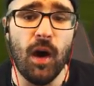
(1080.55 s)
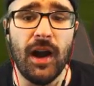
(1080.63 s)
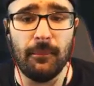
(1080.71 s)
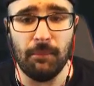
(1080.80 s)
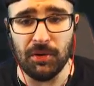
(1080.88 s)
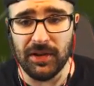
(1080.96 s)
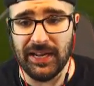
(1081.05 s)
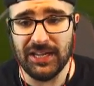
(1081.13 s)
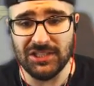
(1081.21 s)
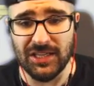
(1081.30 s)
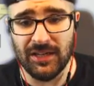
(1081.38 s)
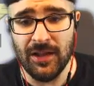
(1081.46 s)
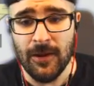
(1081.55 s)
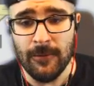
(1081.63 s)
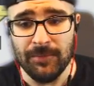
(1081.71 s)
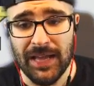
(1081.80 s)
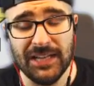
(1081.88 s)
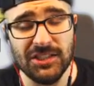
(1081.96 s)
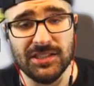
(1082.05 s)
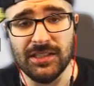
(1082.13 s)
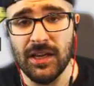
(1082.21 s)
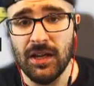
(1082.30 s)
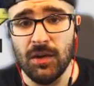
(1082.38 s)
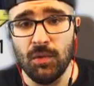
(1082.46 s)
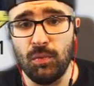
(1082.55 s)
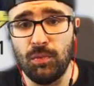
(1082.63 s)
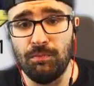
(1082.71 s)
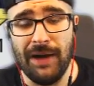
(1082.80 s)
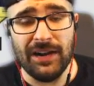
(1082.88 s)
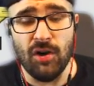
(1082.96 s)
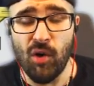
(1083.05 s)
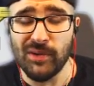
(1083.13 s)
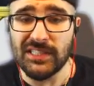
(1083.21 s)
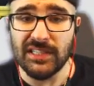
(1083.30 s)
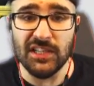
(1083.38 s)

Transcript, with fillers: one, Booyah Nation. I just, my goal was to